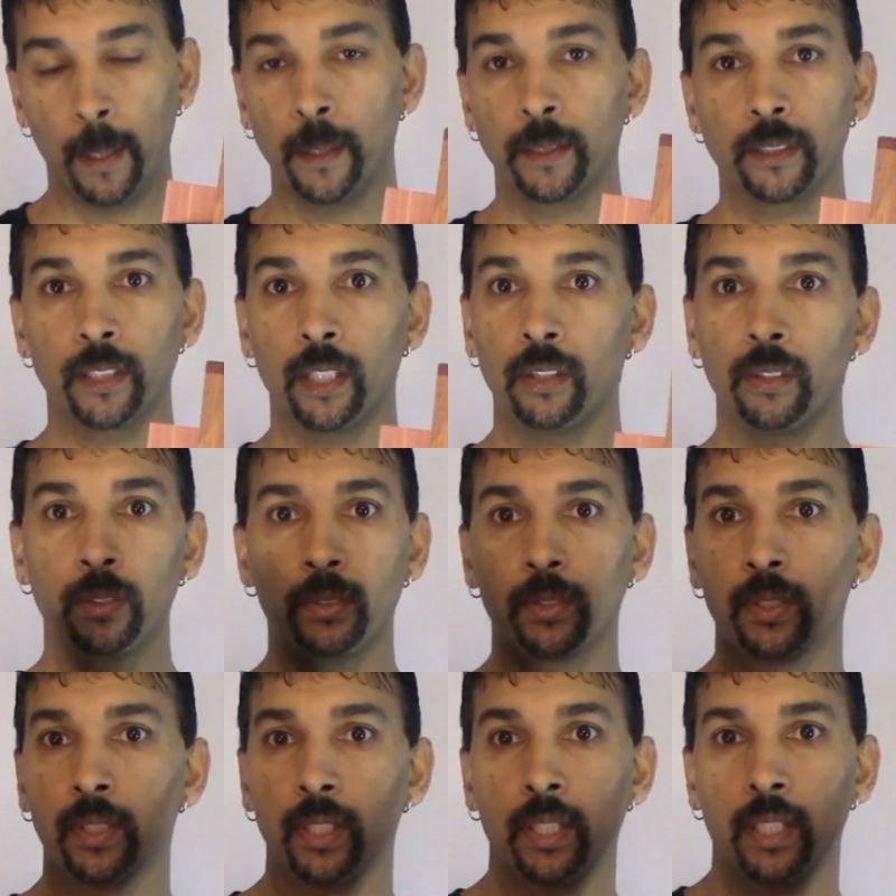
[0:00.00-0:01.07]
So
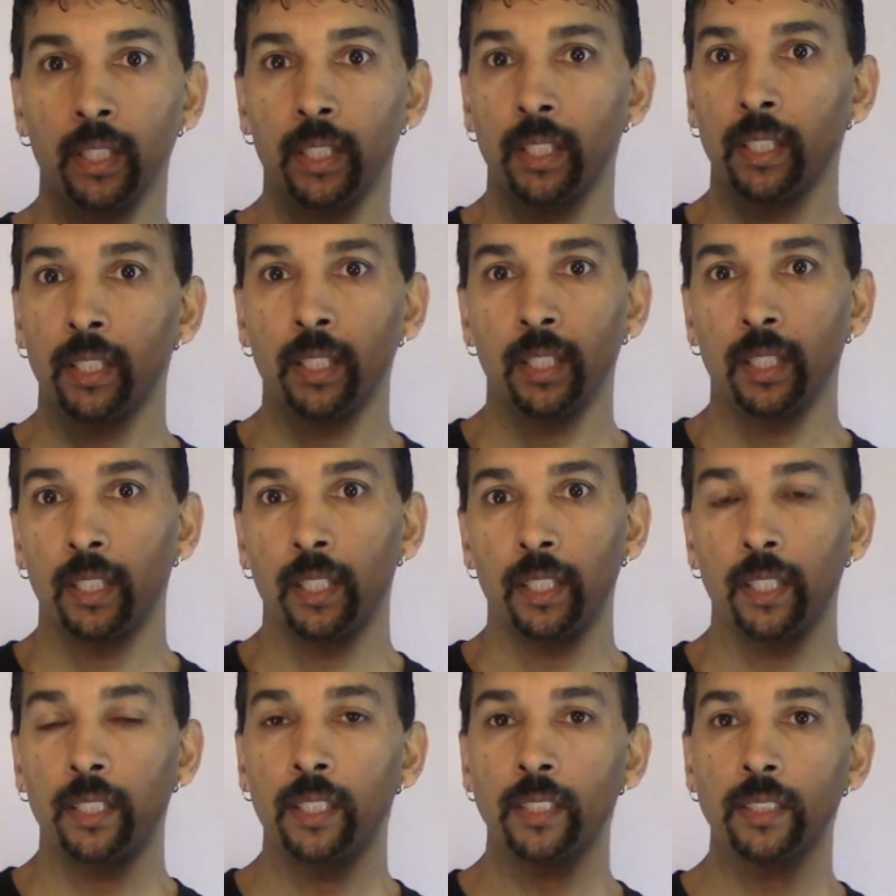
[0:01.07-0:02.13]

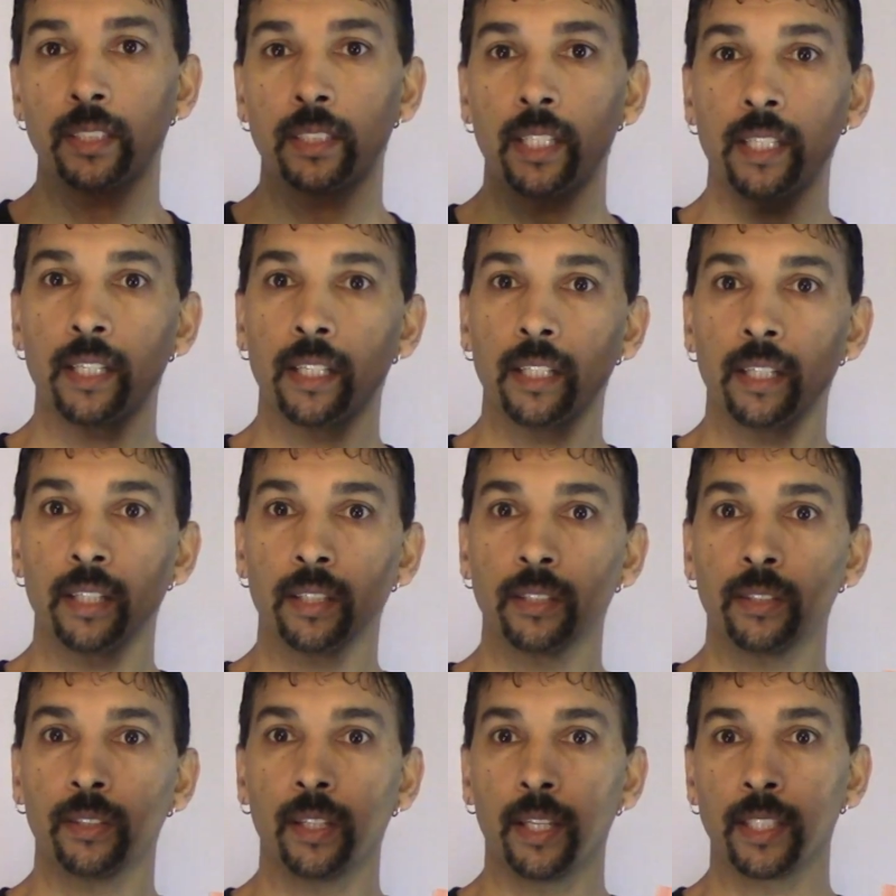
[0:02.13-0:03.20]
it doesn't take a lot
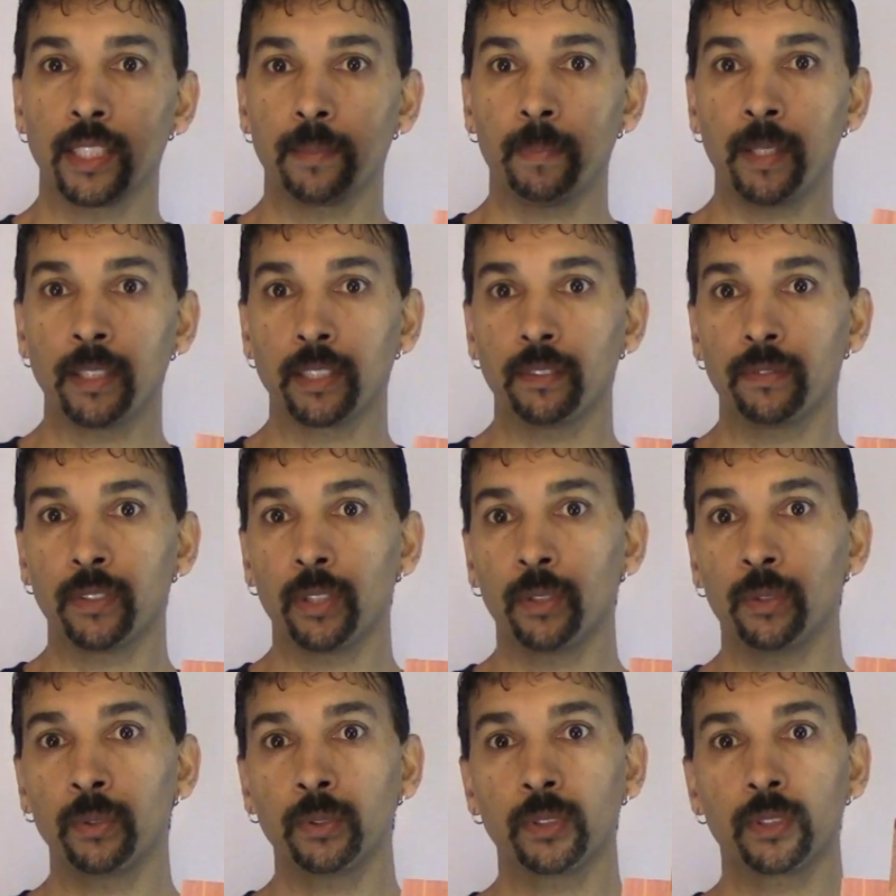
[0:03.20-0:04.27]
of expensive
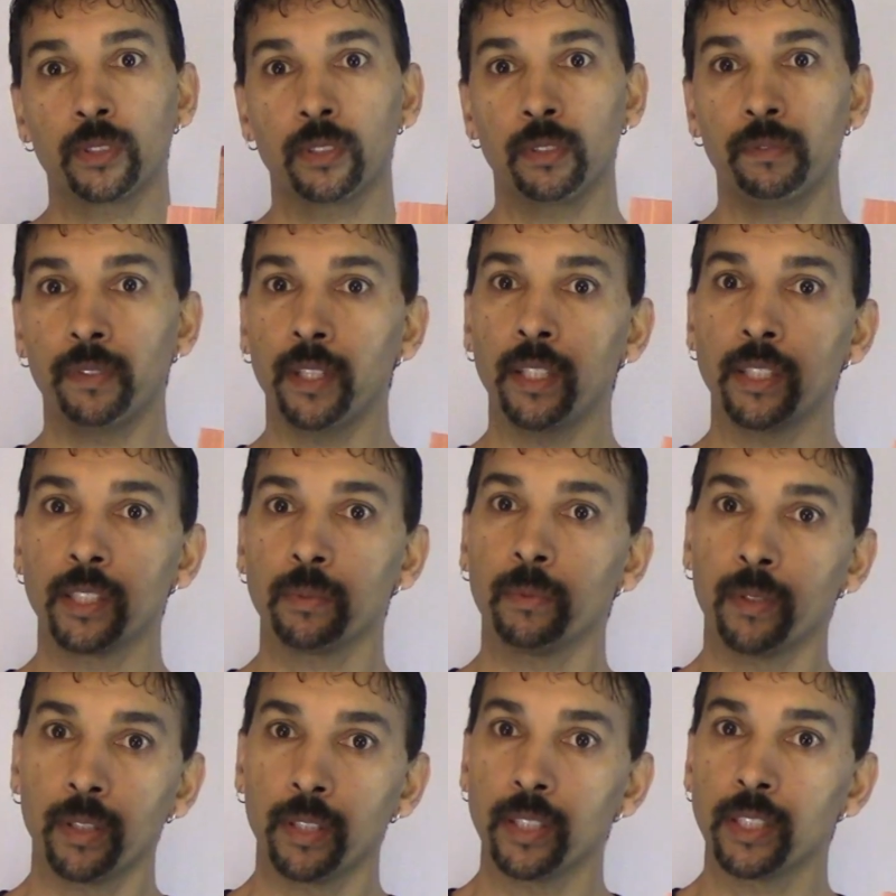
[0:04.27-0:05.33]
tools to finish
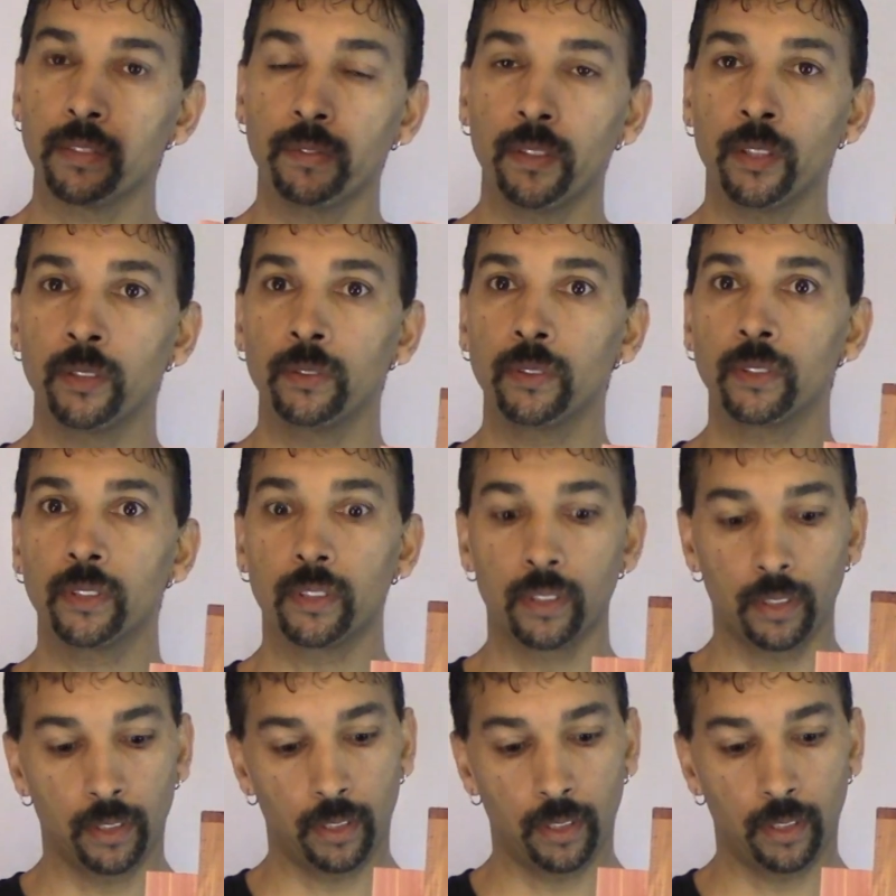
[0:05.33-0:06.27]
one of these flutes,